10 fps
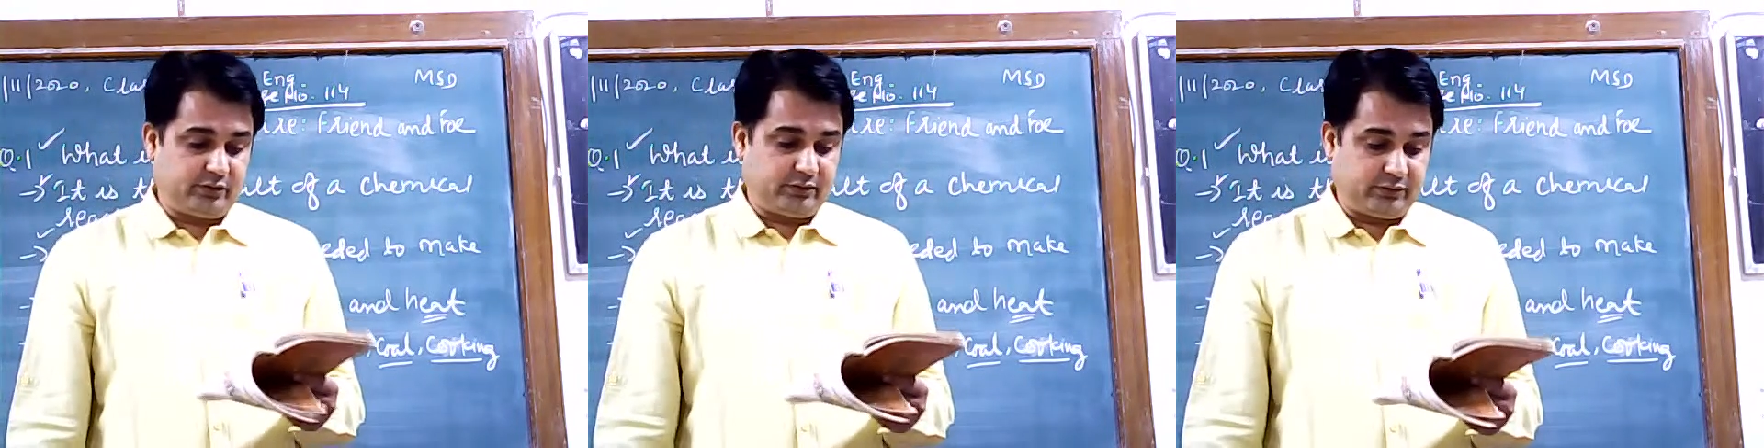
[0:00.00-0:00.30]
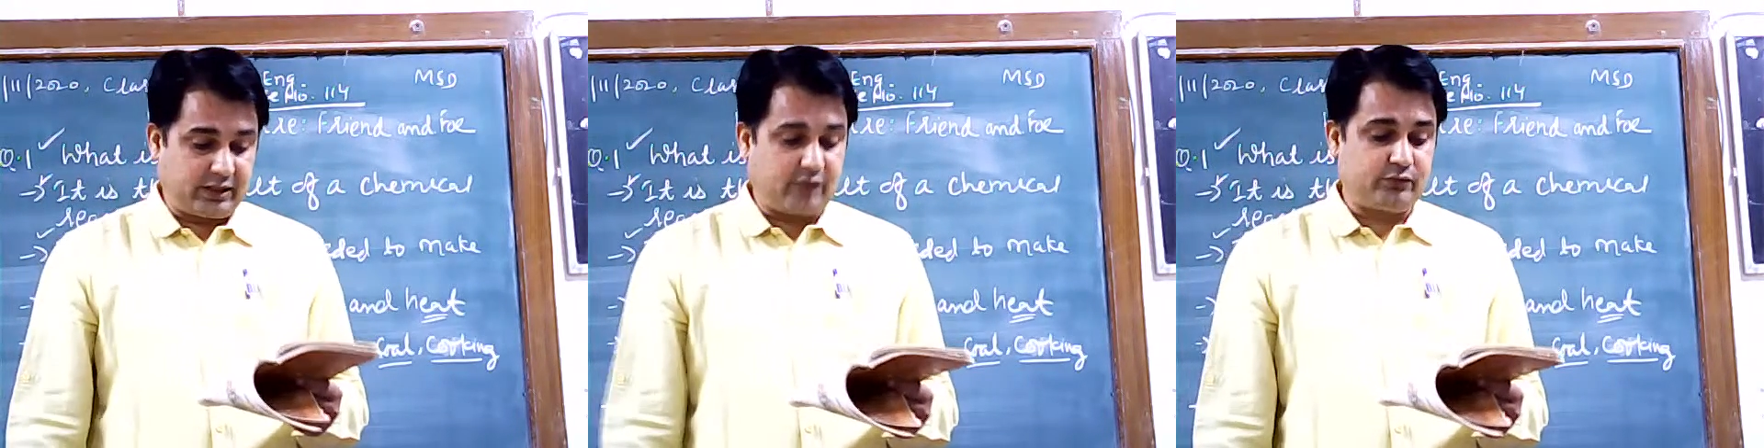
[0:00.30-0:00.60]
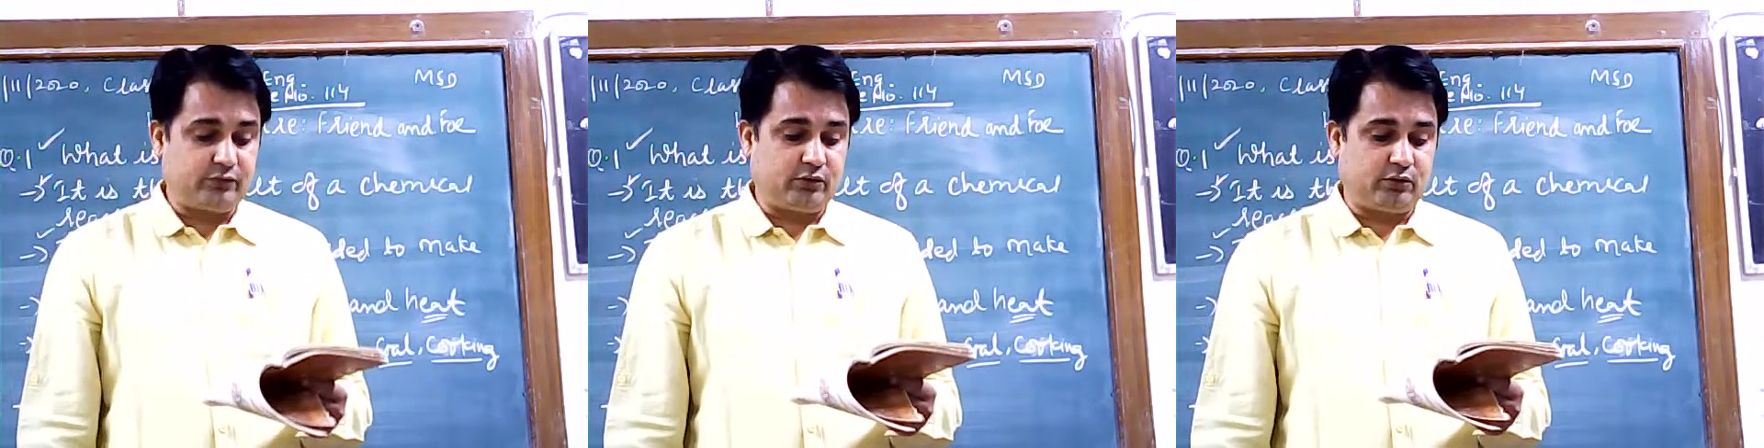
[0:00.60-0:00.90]
now
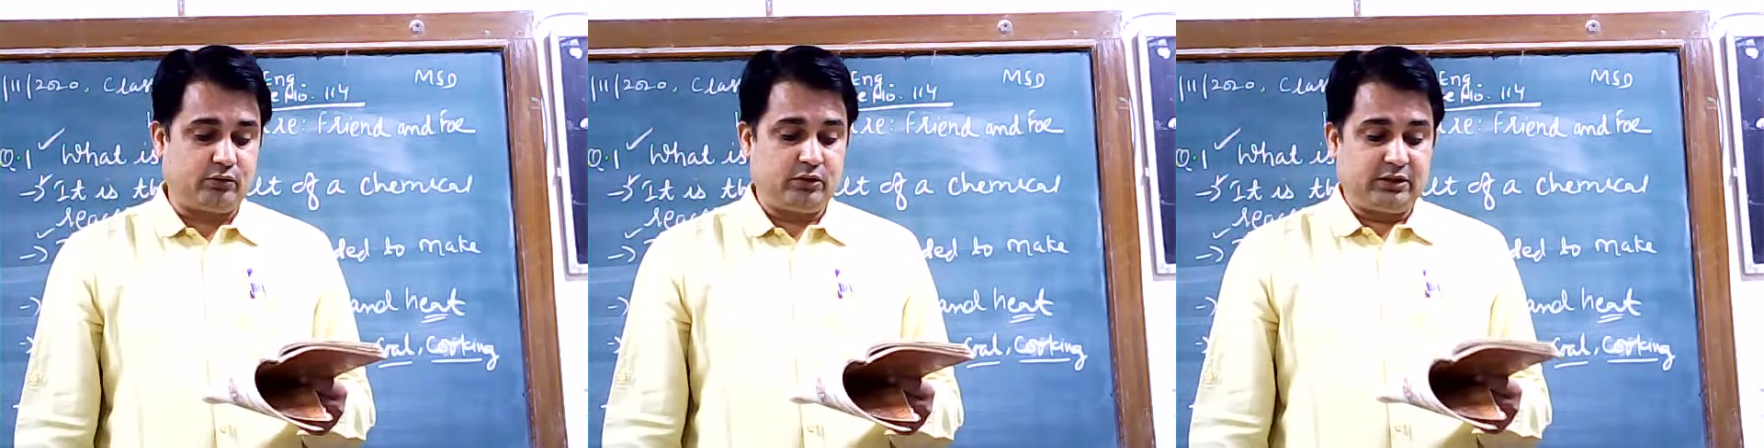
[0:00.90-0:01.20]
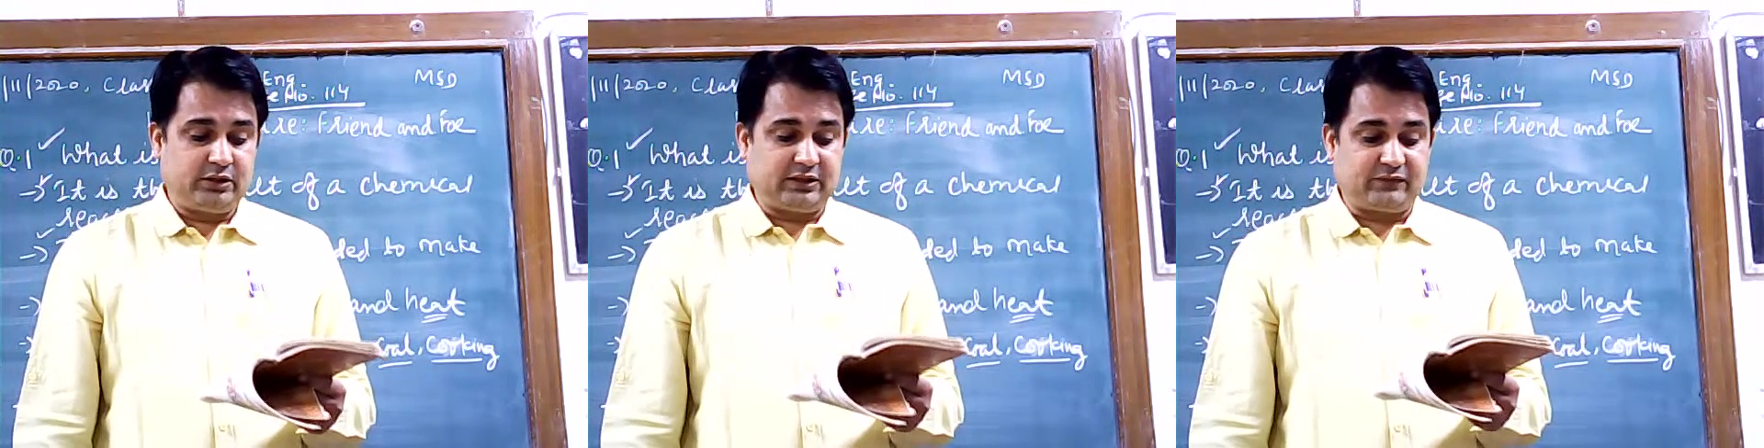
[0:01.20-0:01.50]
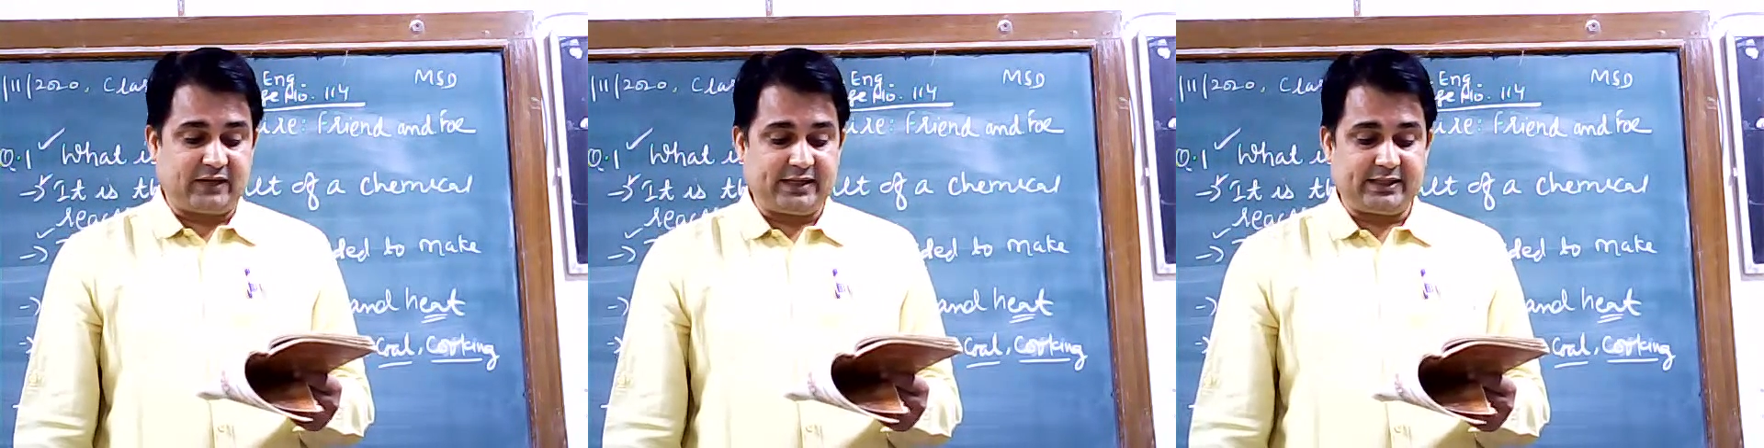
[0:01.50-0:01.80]
know that
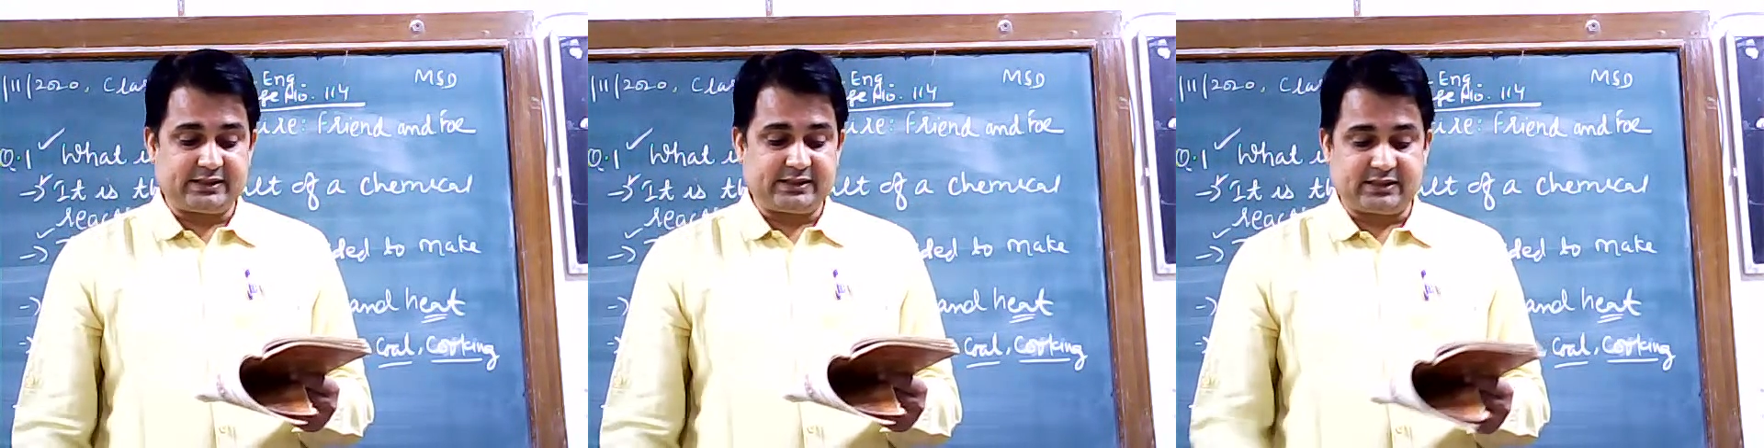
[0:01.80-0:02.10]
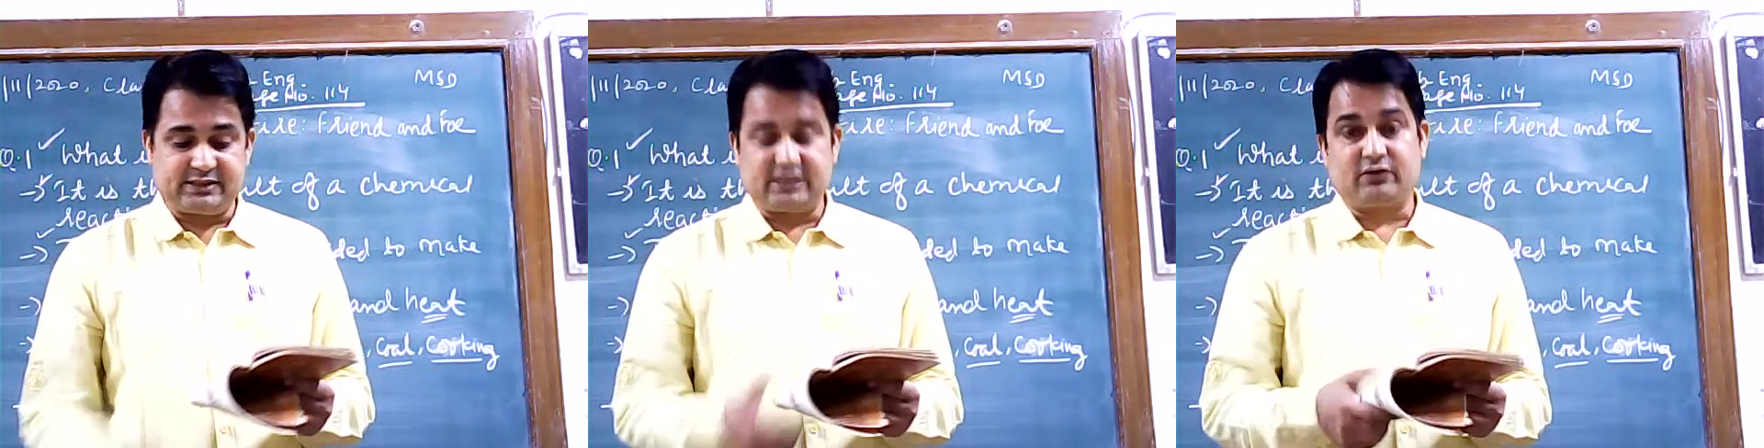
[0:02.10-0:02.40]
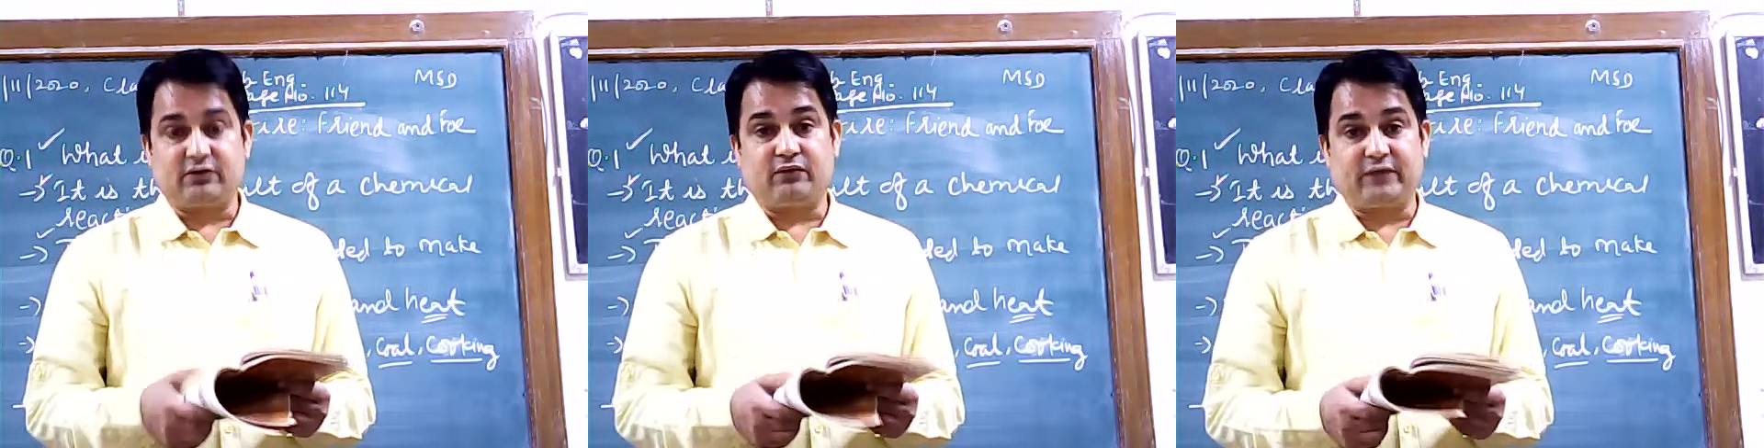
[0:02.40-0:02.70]
fire is the result
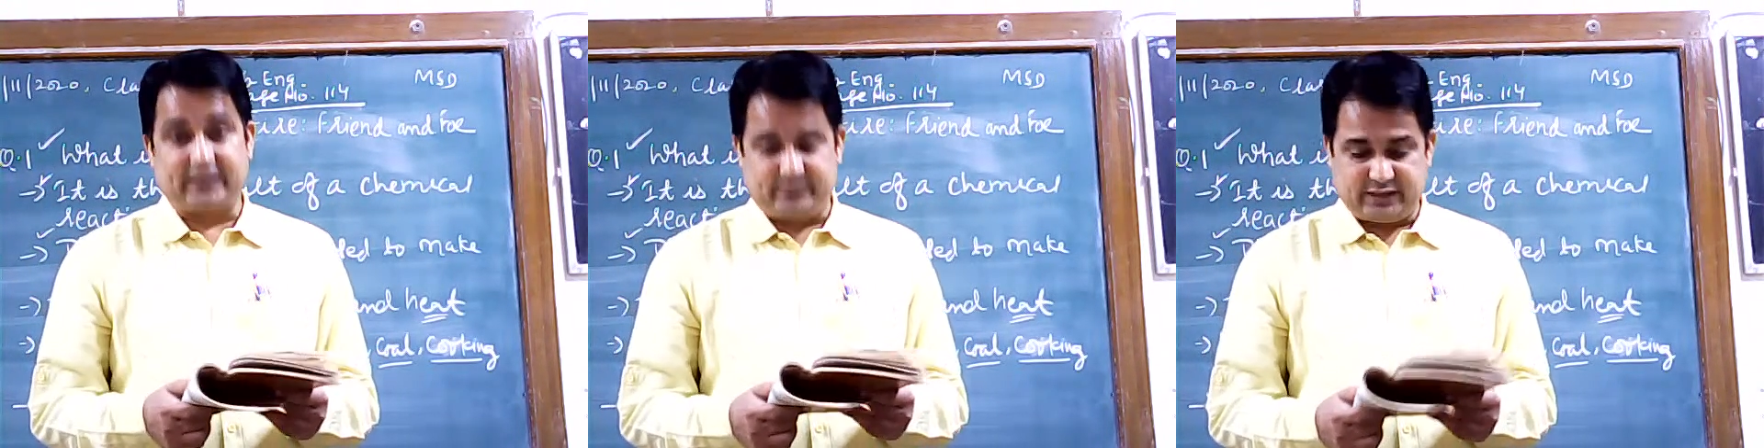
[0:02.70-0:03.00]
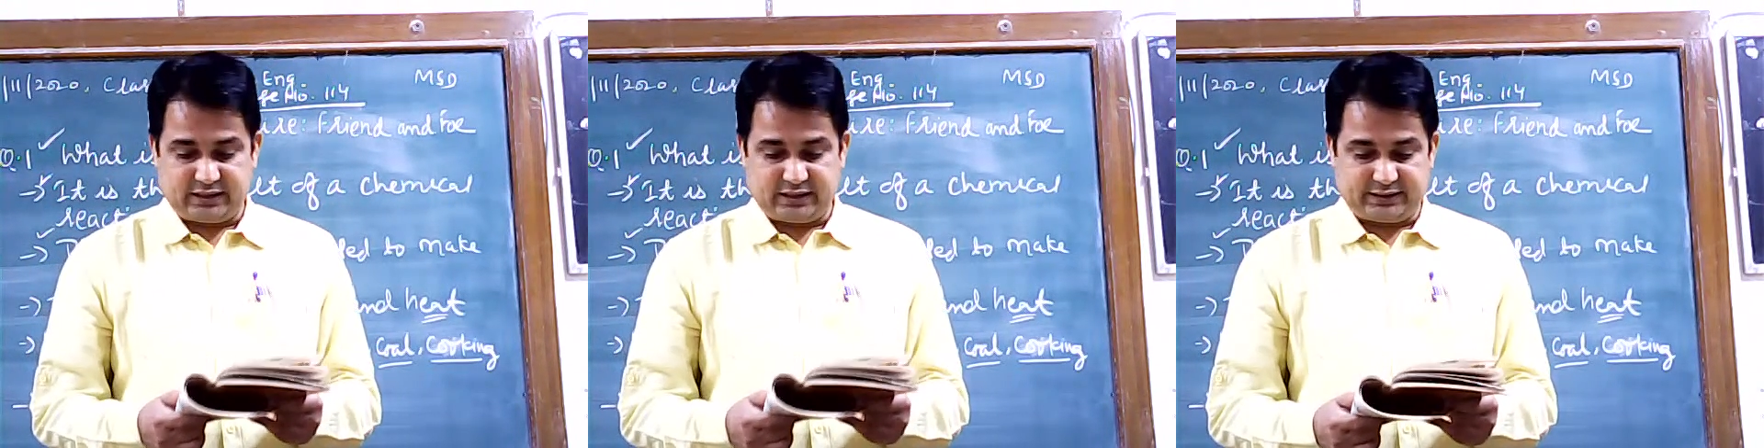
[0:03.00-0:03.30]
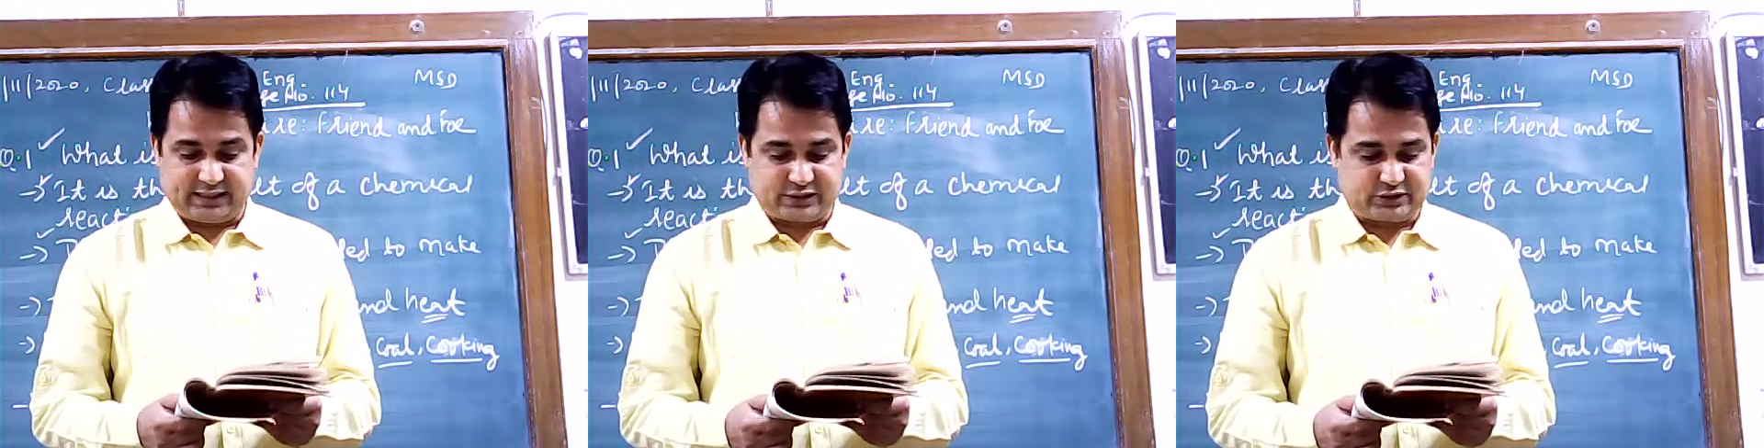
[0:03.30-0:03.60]
of a chemical
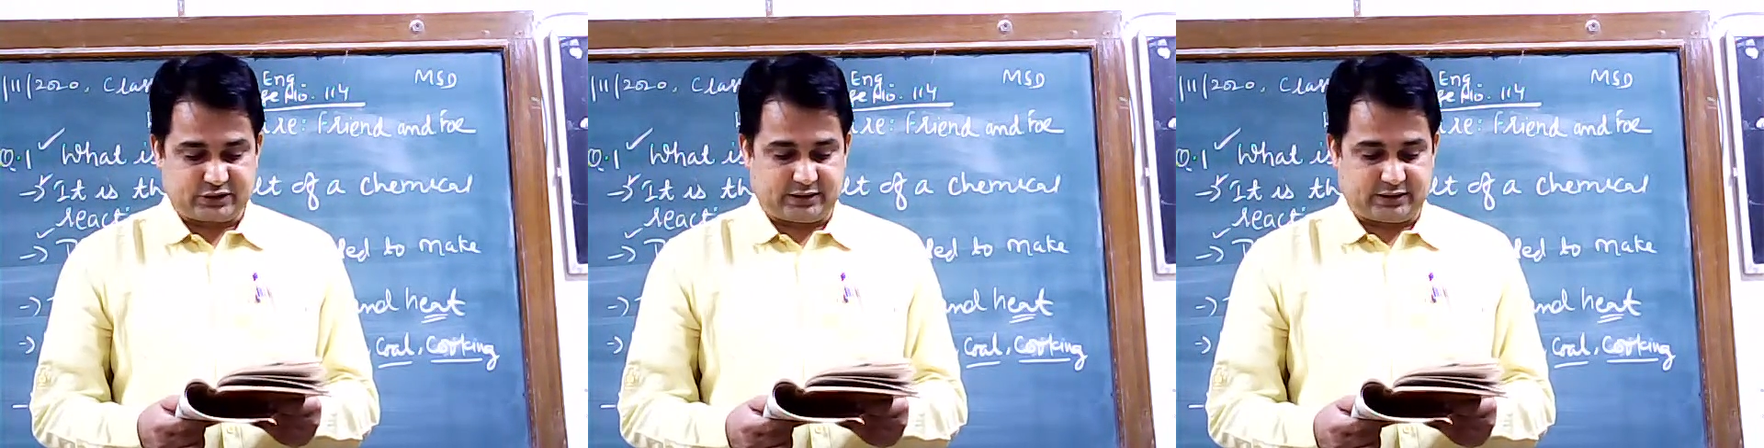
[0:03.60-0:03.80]
reaction